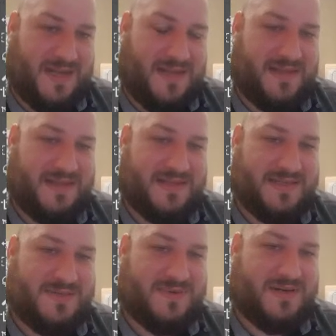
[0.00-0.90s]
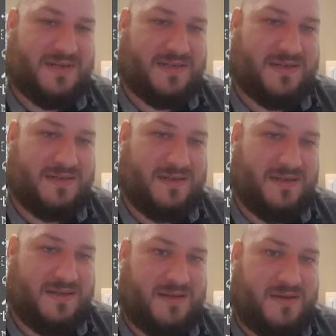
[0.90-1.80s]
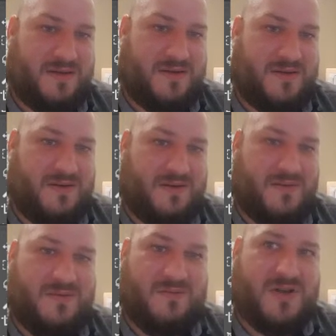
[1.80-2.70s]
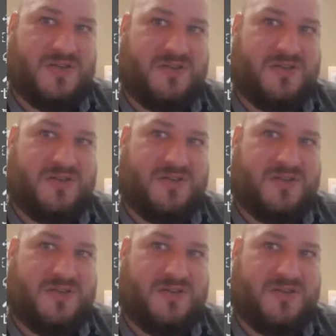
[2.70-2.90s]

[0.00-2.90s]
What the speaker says: I think this is where Ross